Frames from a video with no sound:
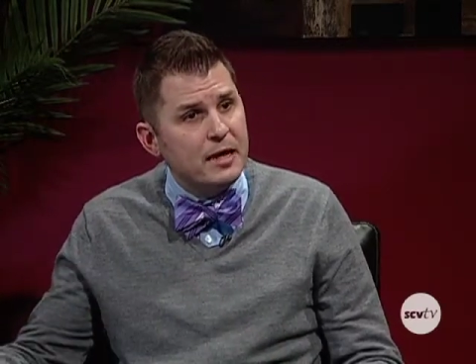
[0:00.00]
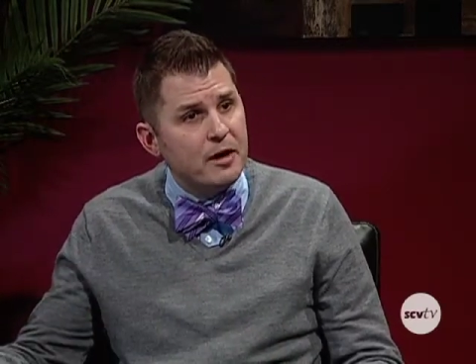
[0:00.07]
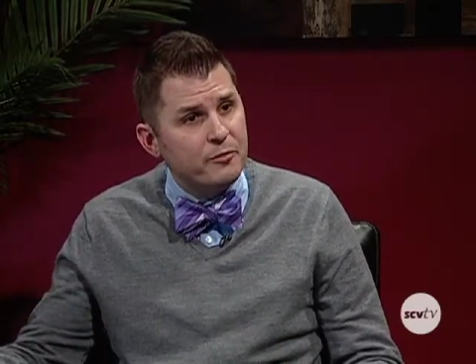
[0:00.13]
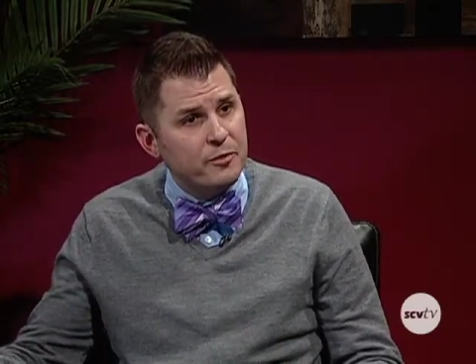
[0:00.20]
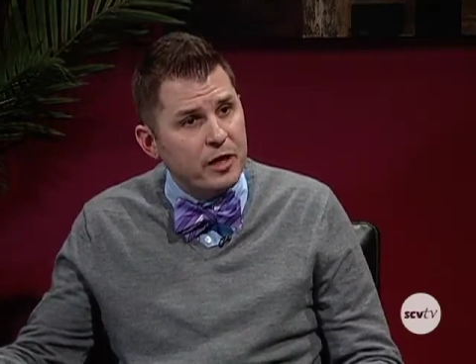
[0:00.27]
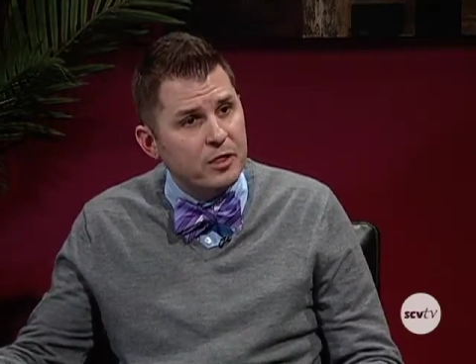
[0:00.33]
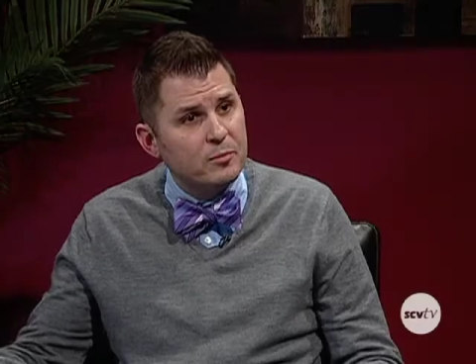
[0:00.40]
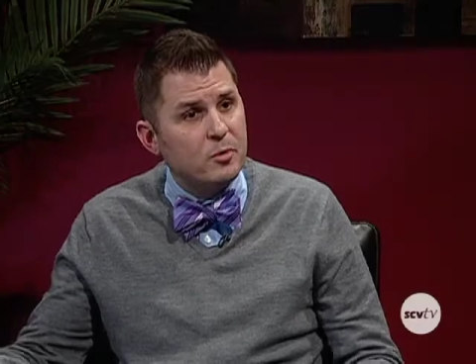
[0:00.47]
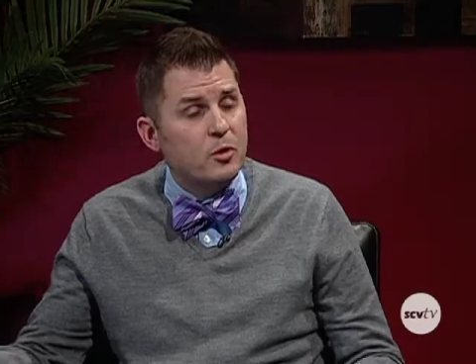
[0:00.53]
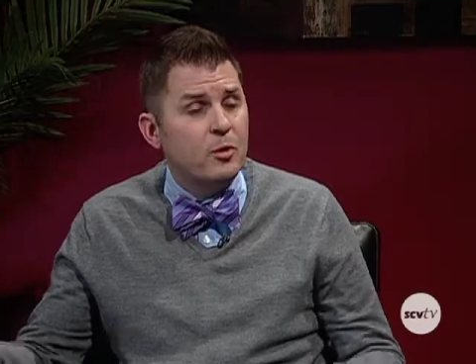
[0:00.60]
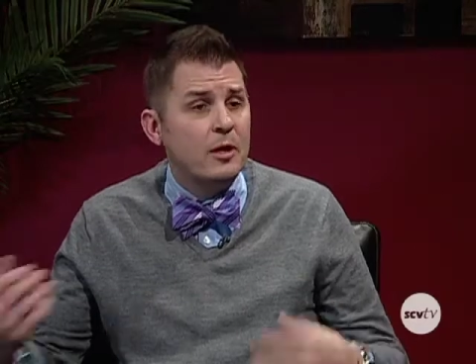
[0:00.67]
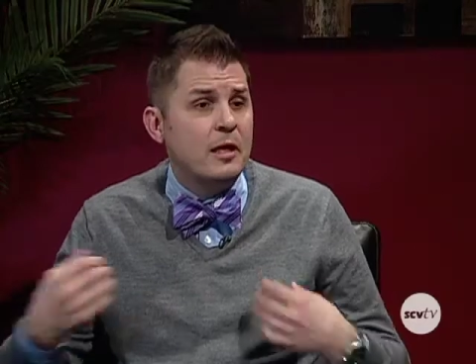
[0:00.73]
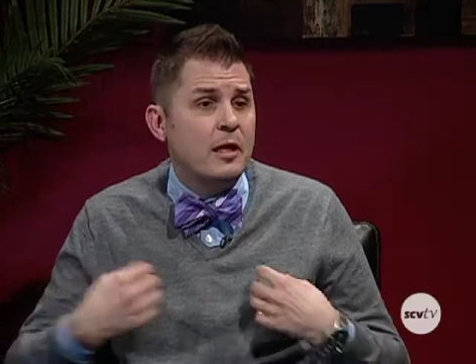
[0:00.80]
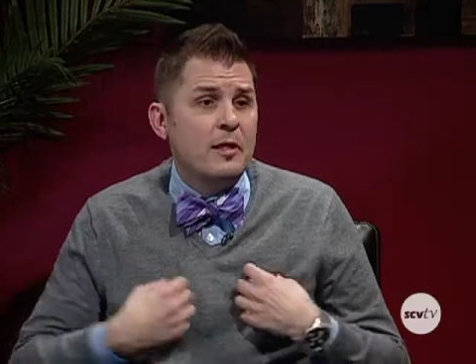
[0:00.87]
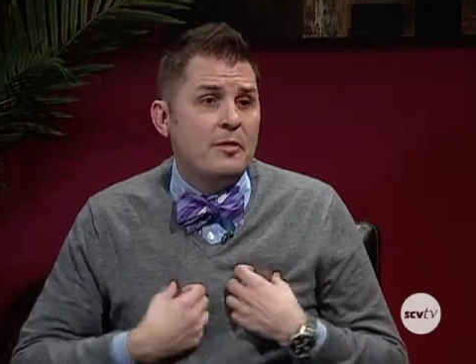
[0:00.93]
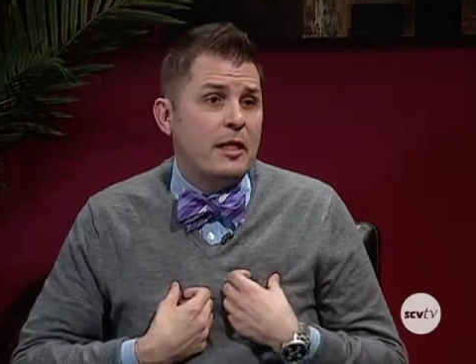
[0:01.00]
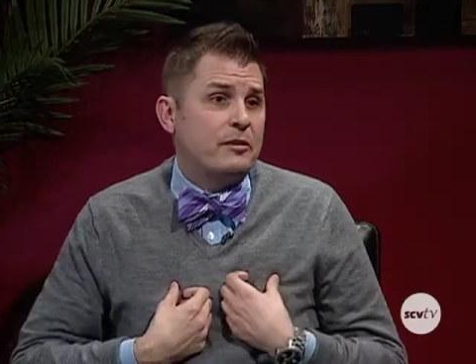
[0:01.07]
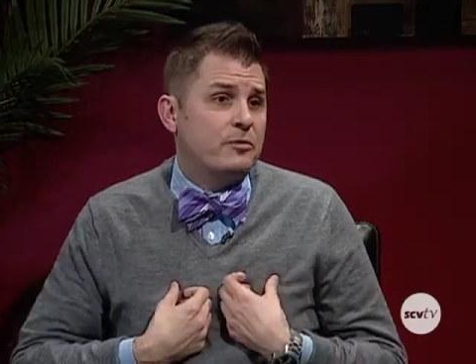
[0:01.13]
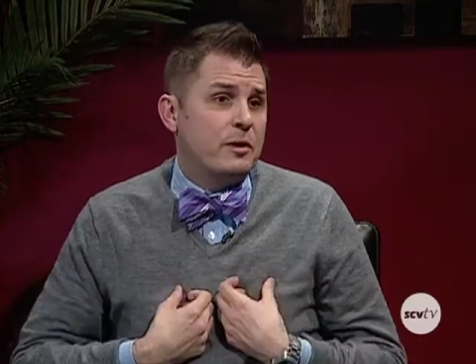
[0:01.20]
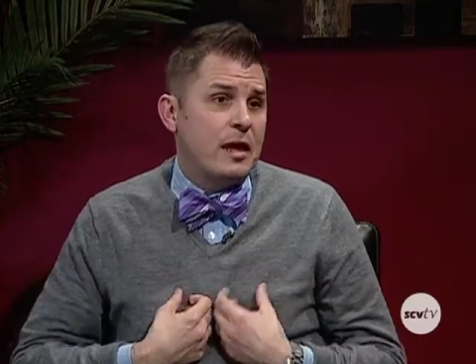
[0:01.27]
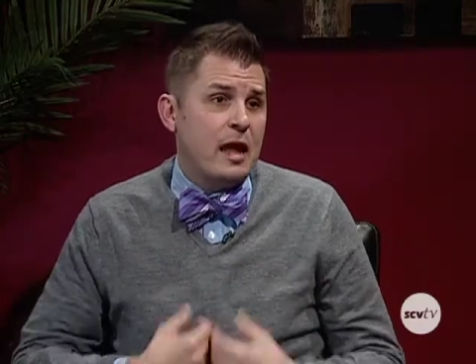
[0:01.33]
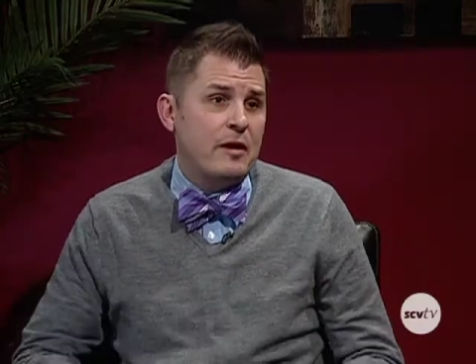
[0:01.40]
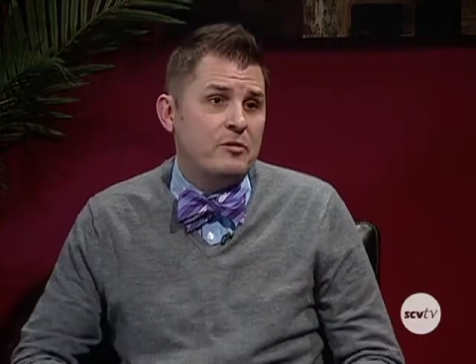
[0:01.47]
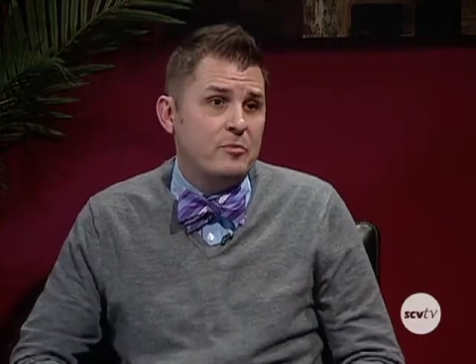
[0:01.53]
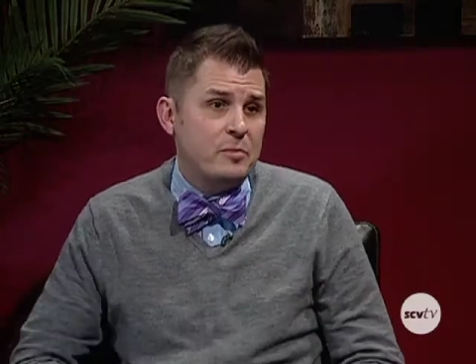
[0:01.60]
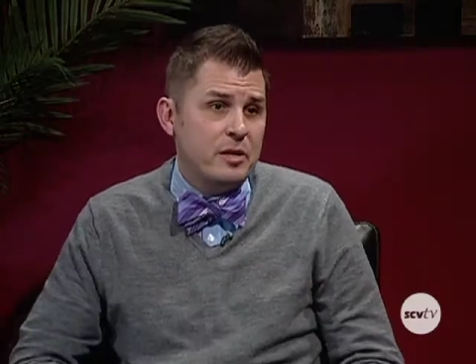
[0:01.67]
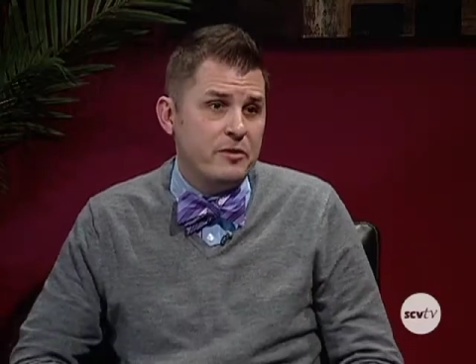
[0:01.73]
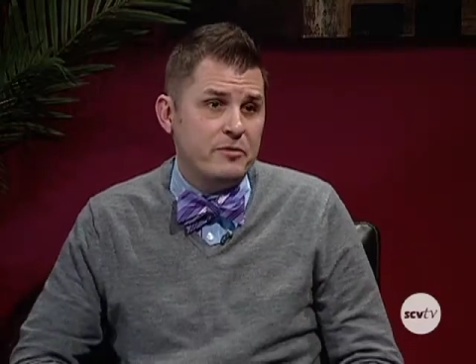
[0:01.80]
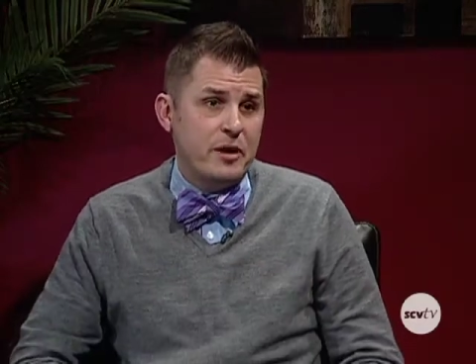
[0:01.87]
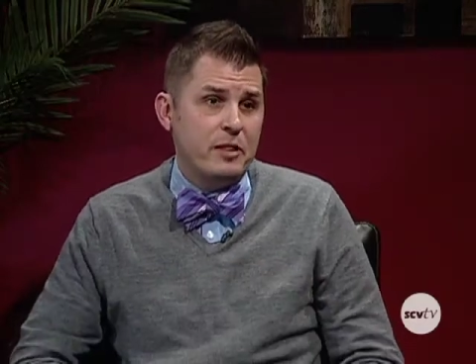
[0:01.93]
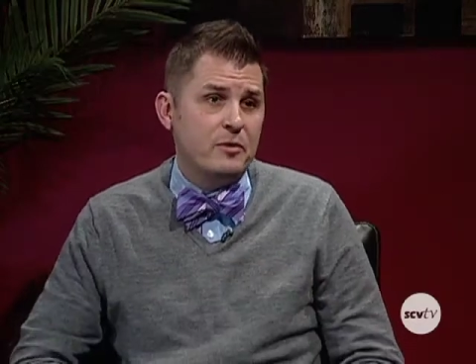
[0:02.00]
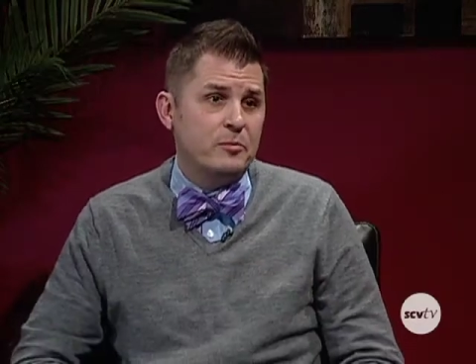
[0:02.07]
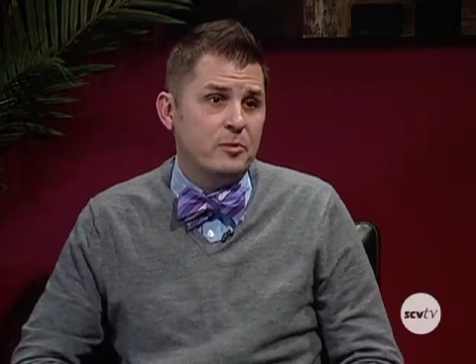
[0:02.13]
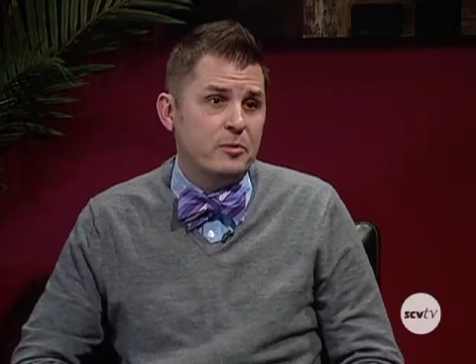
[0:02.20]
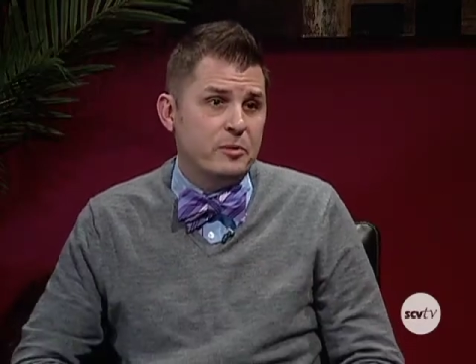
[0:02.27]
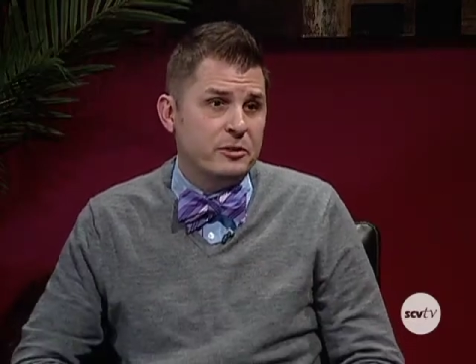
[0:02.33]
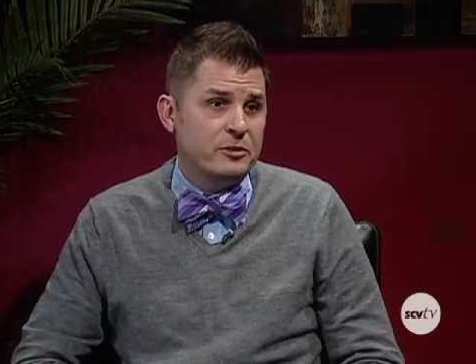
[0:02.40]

available, that's when I have to be available.